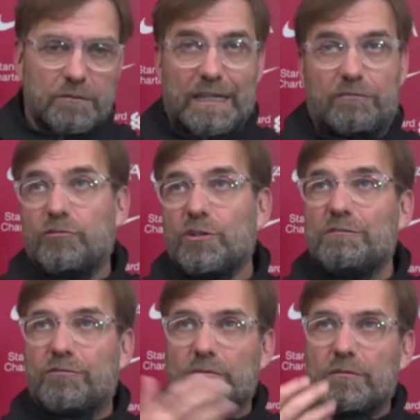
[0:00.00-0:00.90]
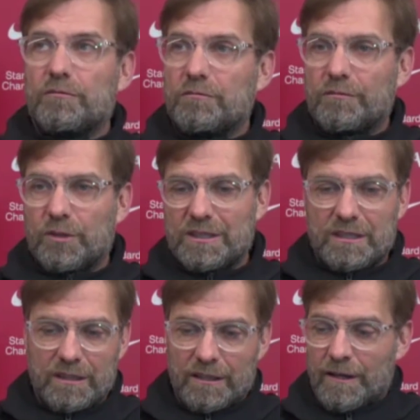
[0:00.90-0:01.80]
three, what is it?
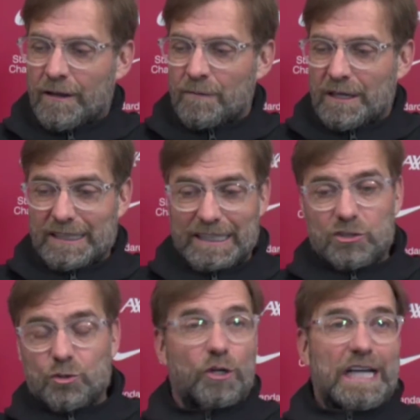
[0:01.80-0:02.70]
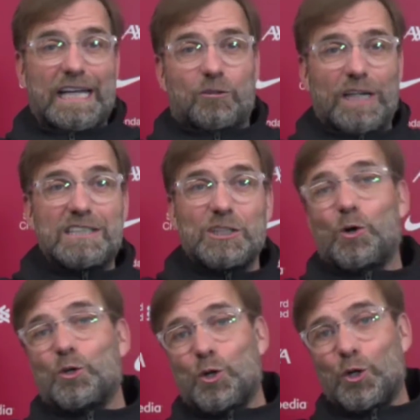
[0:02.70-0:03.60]
Yeah, scoring like crazy
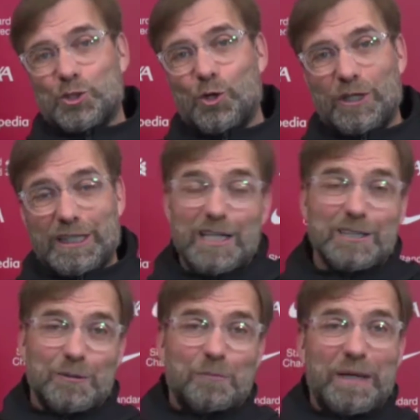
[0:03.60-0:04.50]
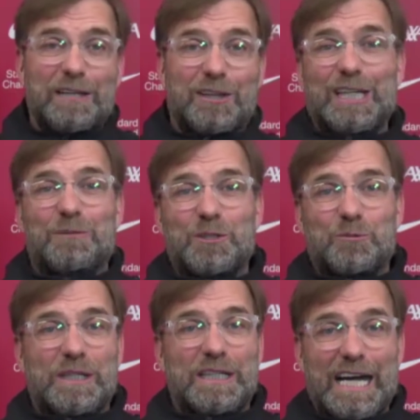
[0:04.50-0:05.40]
or not scoring. That's a big thing in
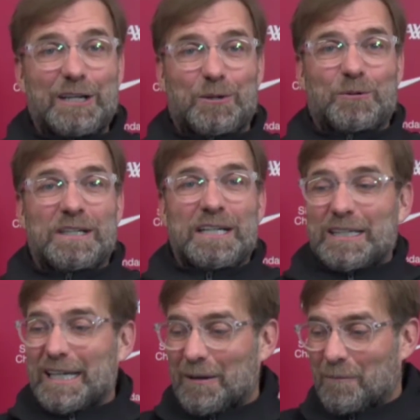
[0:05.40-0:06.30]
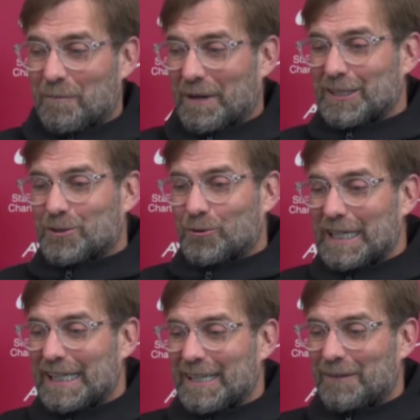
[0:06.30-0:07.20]
between. I know, but it's
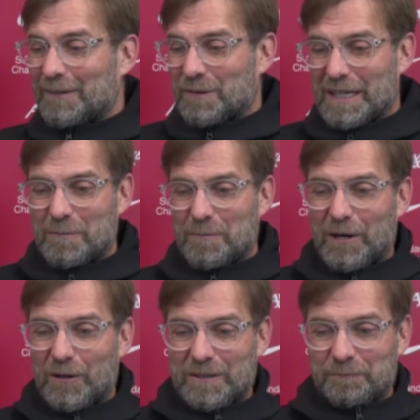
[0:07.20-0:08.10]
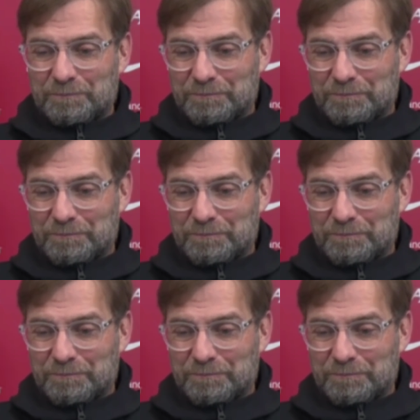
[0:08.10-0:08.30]
really about